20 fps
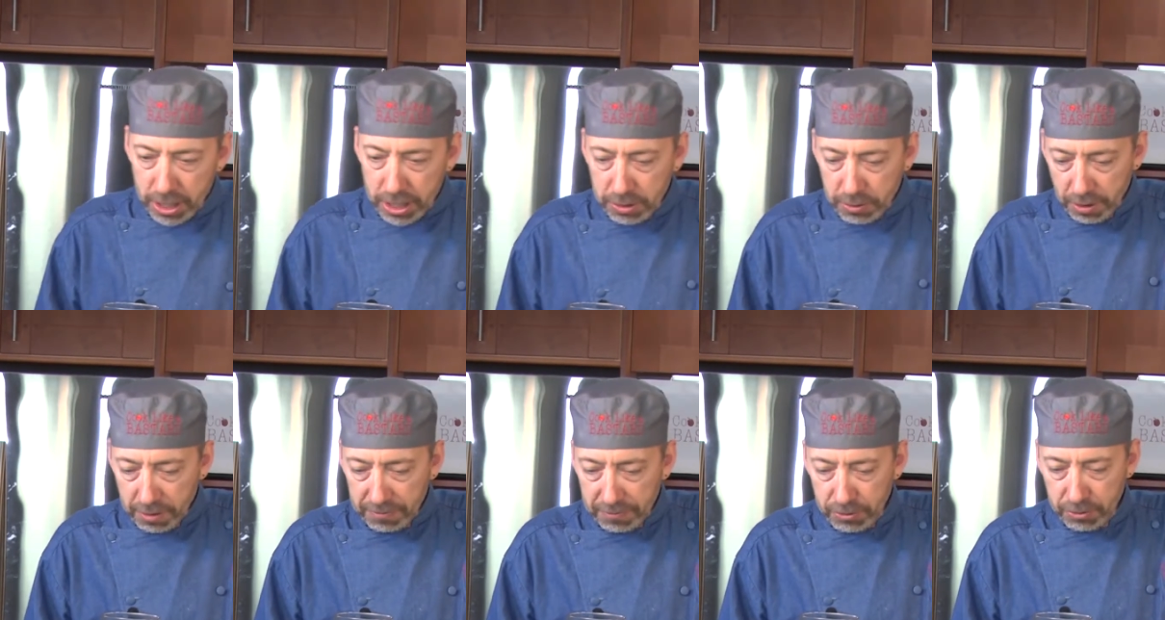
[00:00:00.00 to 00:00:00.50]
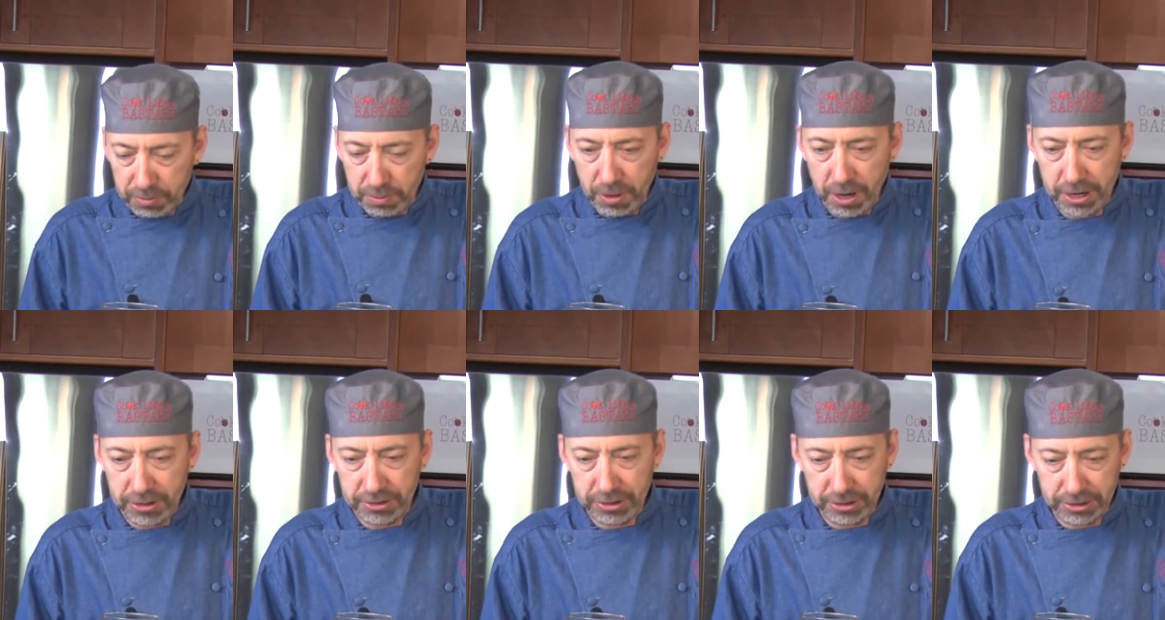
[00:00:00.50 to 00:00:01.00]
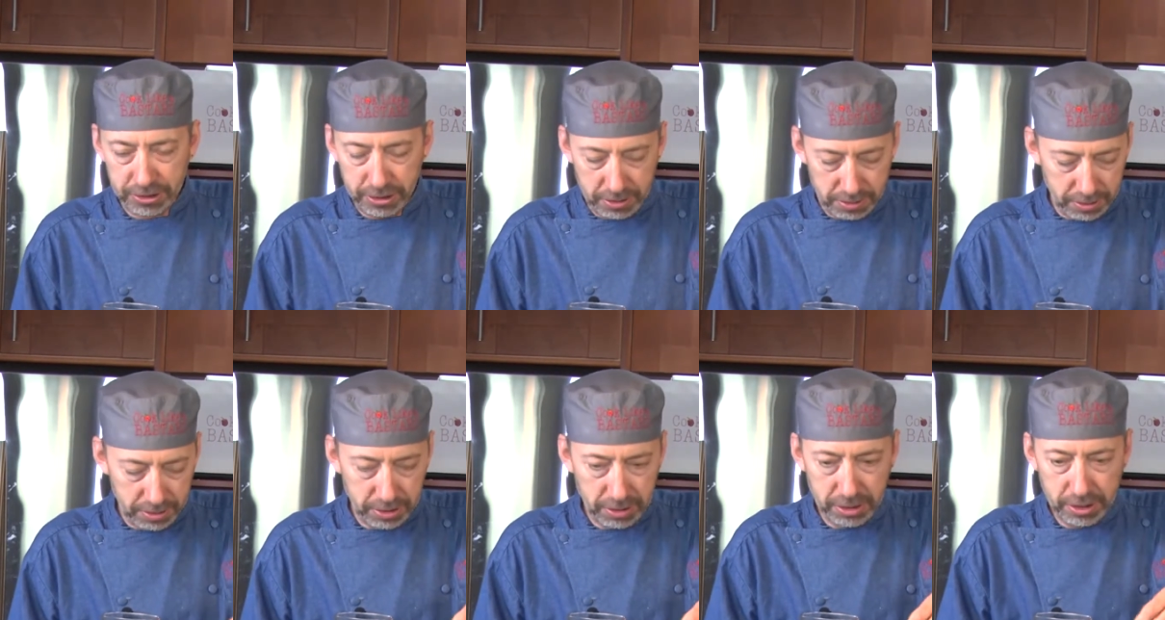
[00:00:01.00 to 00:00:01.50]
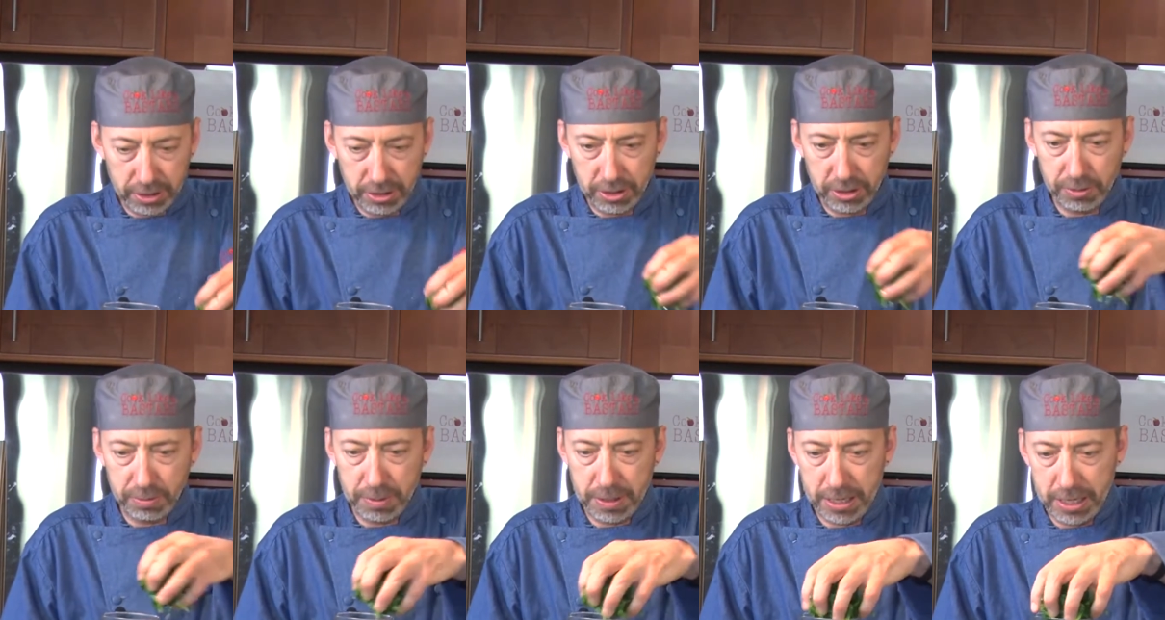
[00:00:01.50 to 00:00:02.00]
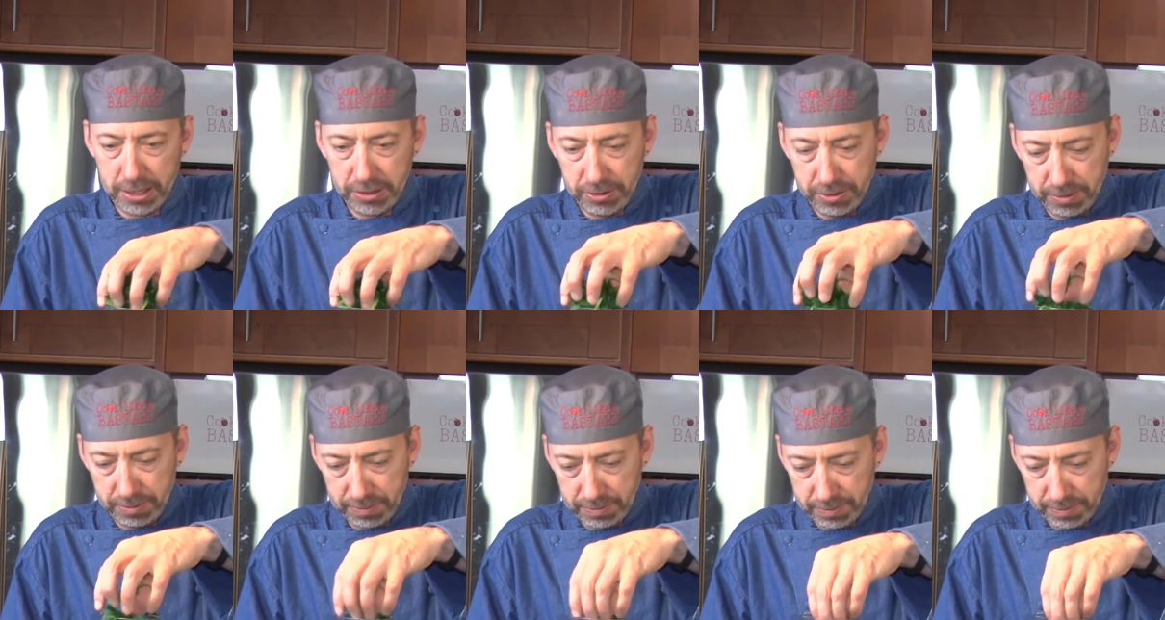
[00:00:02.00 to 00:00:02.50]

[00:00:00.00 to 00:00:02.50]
it into our food processor, the spinach.